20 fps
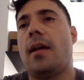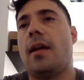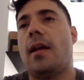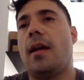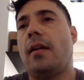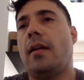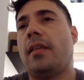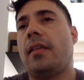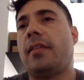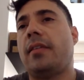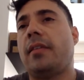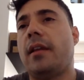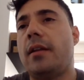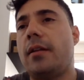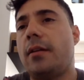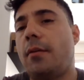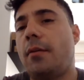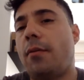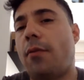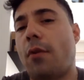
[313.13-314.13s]
and
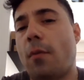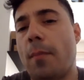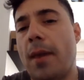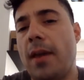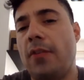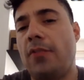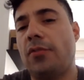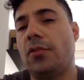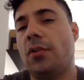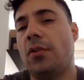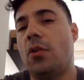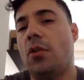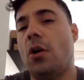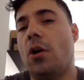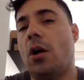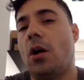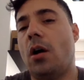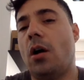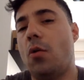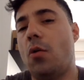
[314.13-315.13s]
some information,
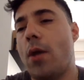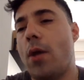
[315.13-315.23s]
or